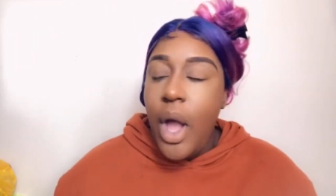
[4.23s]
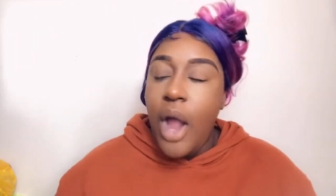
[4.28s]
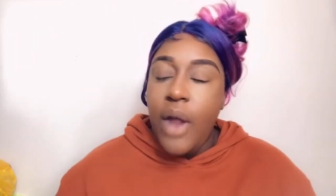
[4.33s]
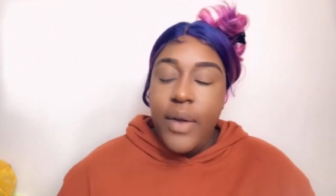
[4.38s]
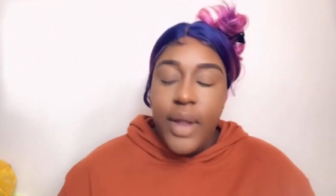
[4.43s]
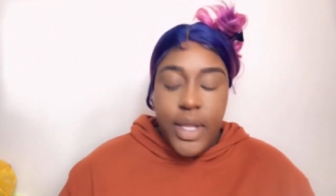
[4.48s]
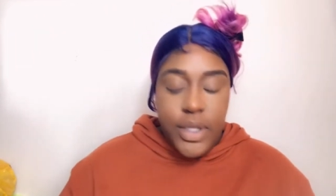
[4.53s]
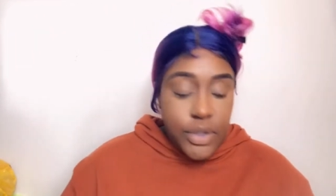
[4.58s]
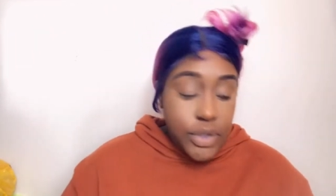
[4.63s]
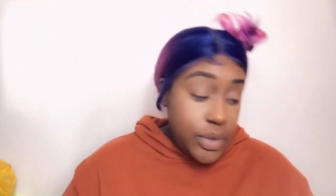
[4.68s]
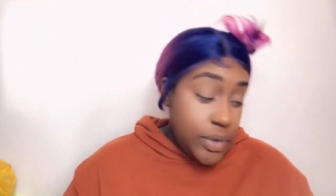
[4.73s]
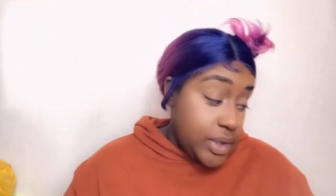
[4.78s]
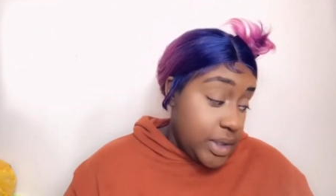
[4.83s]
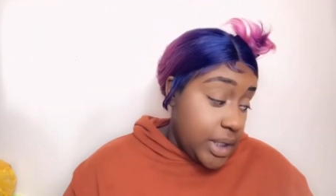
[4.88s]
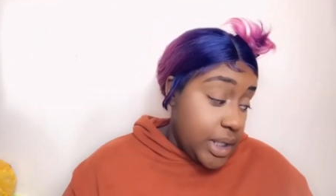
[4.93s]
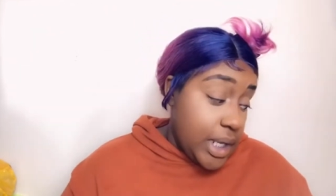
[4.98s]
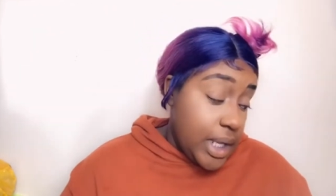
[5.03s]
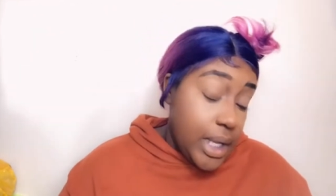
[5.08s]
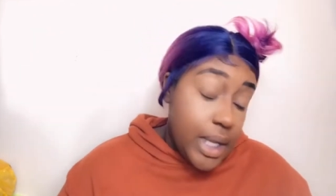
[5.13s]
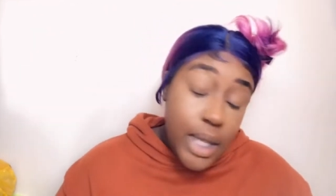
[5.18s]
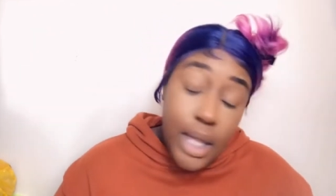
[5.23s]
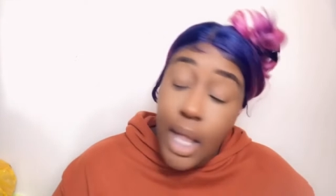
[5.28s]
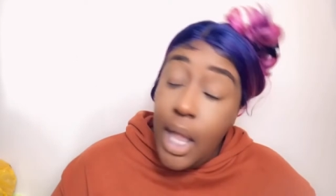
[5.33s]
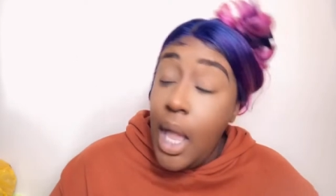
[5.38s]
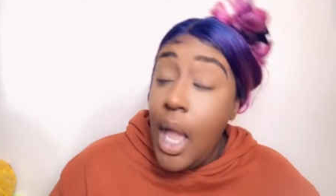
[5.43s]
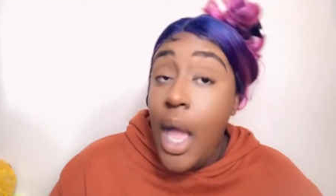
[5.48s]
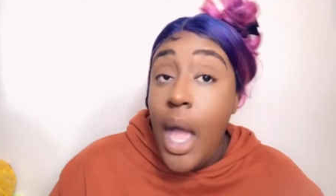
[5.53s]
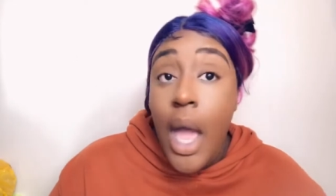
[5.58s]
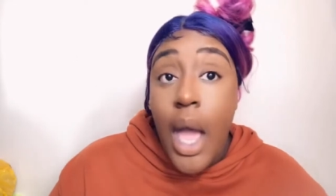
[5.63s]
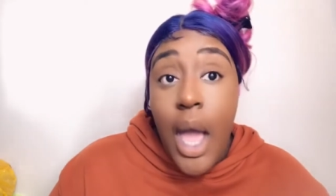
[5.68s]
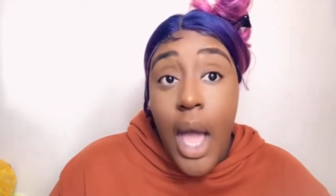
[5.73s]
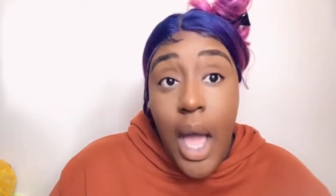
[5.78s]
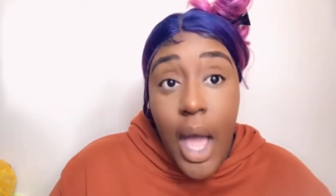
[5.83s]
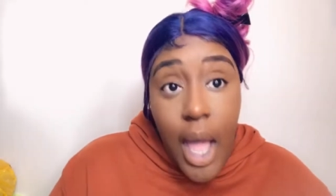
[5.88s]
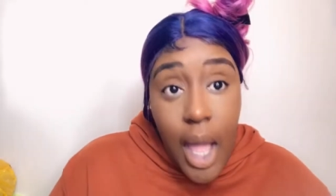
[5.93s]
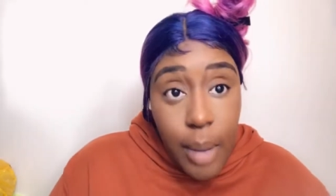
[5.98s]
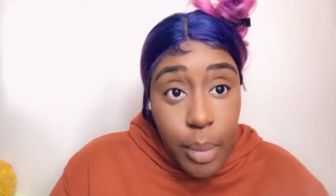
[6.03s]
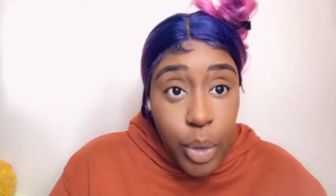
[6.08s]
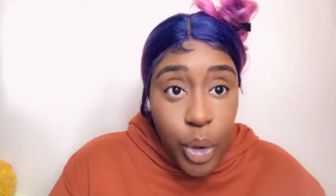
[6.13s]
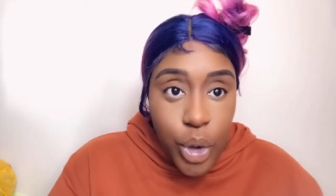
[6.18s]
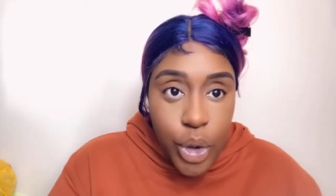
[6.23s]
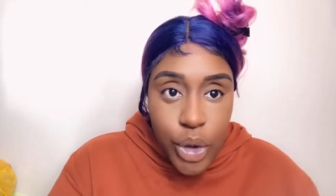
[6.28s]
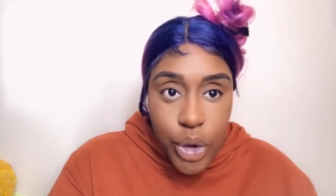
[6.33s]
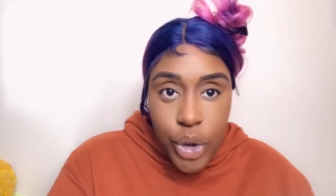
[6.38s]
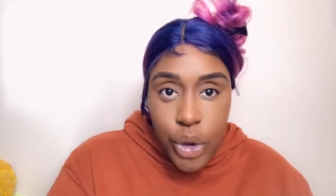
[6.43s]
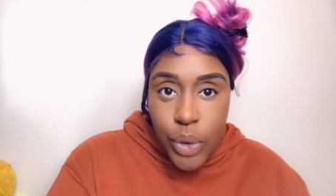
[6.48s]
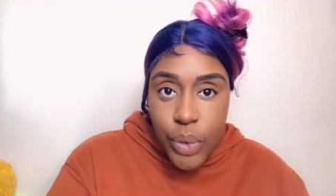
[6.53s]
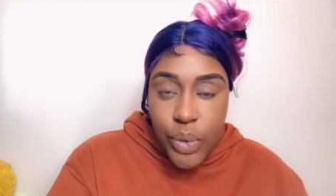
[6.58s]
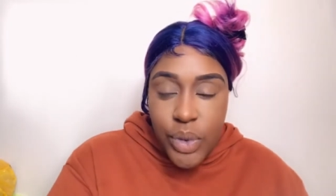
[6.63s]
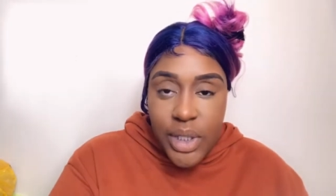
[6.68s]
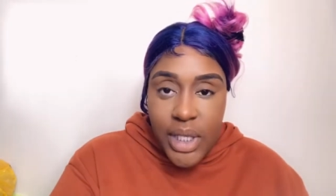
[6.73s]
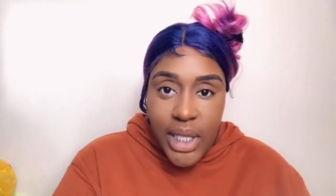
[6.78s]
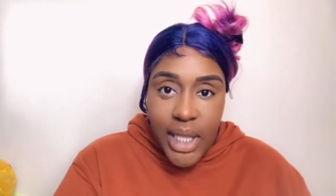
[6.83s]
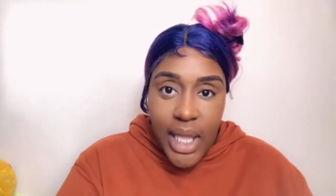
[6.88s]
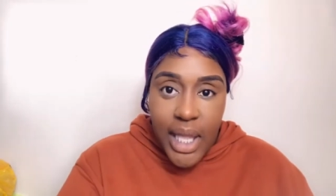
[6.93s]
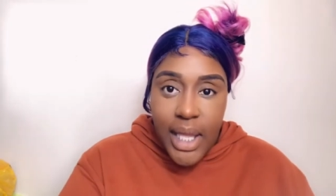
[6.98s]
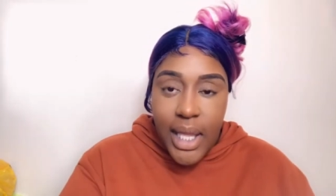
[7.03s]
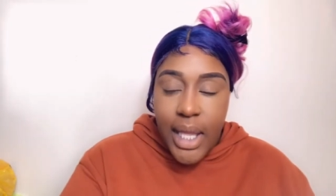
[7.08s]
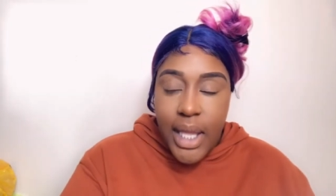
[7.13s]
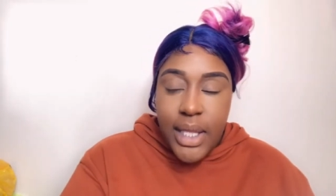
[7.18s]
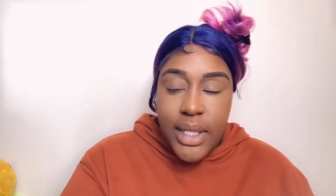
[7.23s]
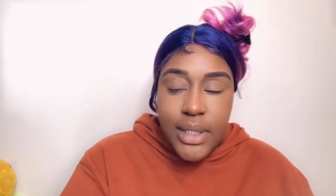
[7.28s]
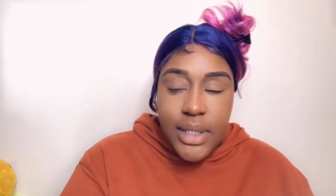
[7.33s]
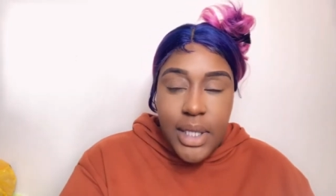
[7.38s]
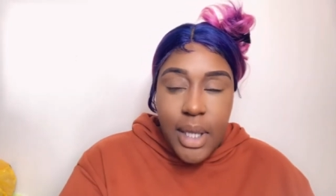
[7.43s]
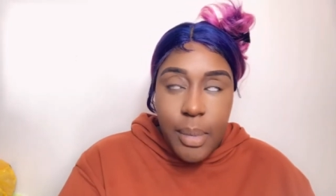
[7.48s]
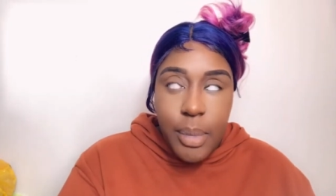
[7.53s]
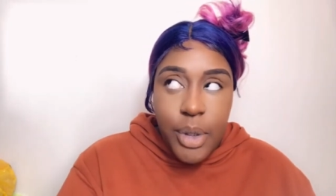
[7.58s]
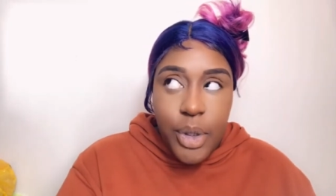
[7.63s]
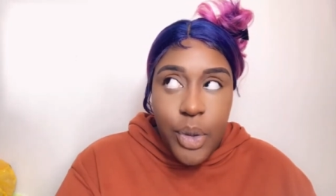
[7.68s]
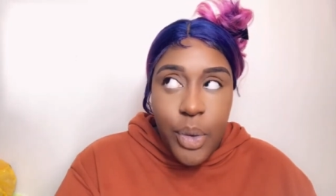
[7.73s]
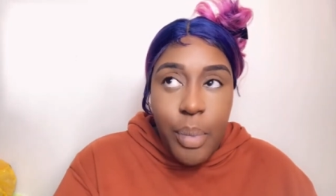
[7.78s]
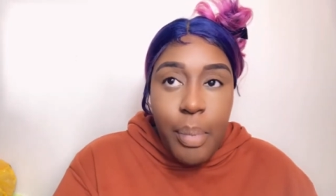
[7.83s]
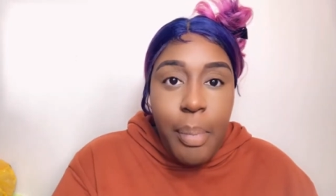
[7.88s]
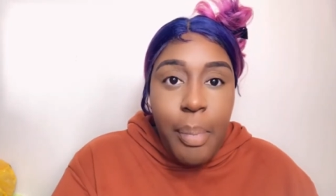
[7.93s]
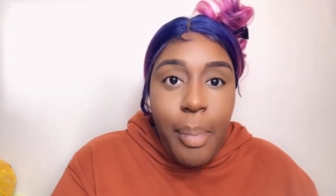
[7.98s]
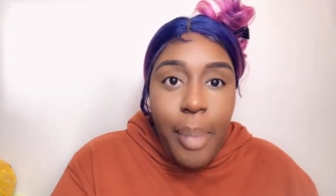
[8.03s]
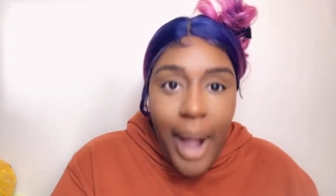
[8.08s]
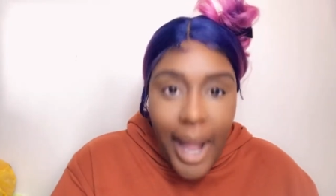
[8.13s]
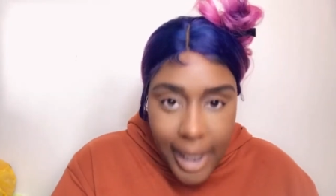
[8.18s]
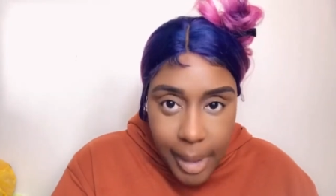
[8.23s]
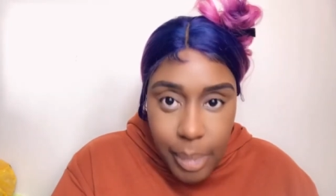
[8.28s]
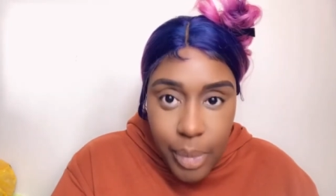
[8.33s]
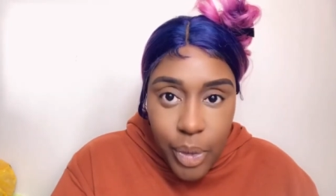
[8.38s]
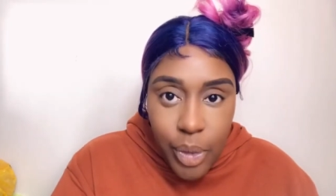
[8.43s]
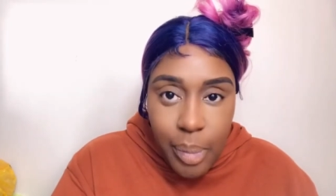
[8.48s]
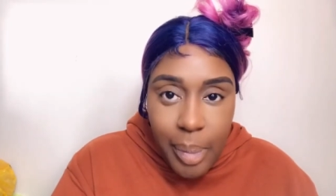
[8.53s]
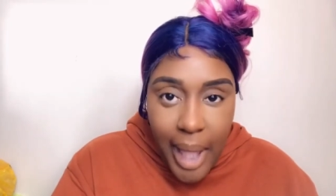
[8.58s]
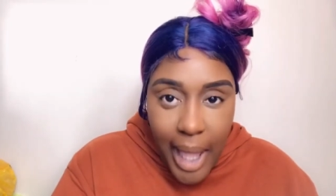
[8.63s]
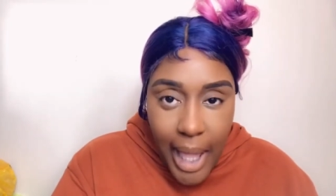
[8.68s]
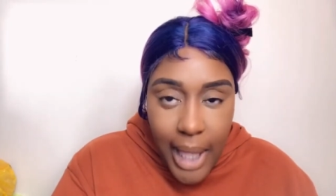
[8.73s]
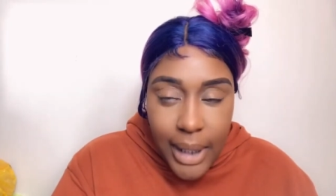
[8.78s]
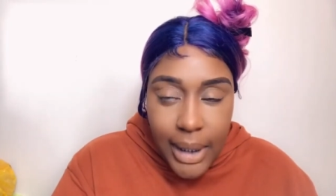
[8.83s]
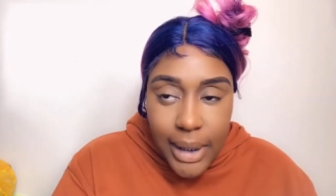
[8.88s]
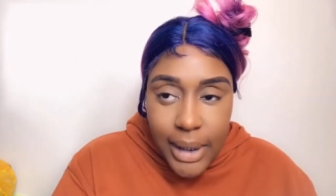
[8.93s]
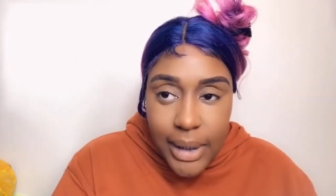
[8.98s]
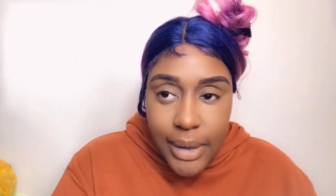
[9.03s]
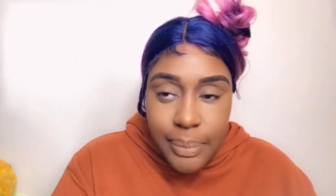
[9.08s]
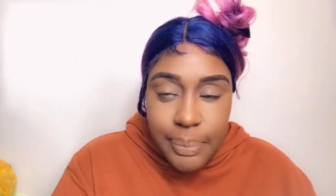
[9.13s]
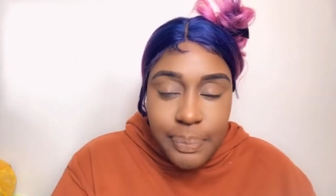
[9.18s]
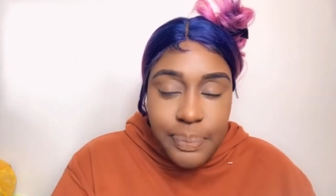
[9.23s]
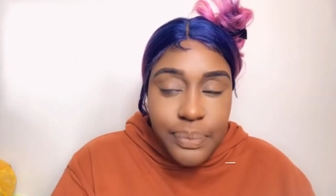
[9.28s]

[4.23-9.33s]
All right, so today I'm going to use the KKW Bible palette.